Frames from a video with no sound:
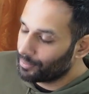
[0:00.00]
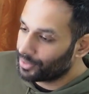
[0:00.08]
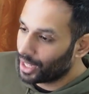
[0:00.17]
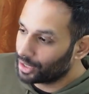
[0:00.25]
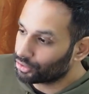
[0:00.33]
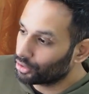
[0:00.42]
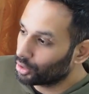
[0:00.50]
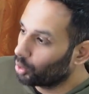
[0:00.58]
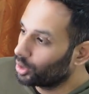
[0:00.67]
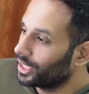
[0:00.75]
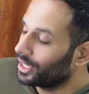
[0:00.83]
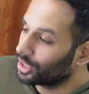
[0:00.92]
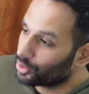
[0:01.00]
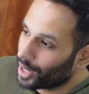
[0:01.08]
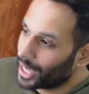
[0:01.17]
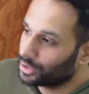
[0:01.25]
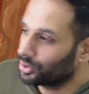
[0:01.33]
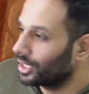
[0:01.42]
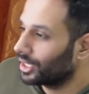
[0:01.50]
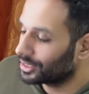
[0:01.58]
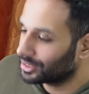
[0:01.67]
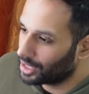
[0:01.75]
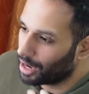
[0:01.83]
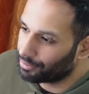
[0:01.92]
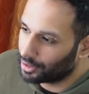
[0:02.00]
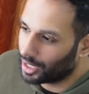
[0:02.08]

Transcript: then slowly and gradually, let's say after